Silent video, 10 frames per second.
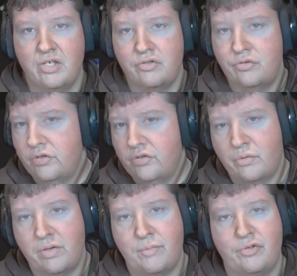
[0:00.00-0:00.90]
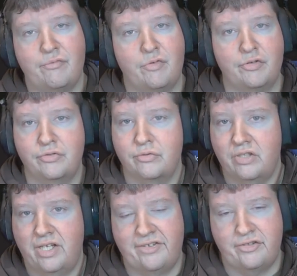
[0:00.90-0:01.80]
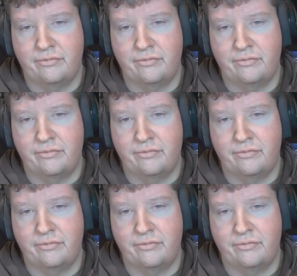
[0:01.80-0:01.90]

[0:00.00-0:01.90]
Druids are one of the most versatile classes for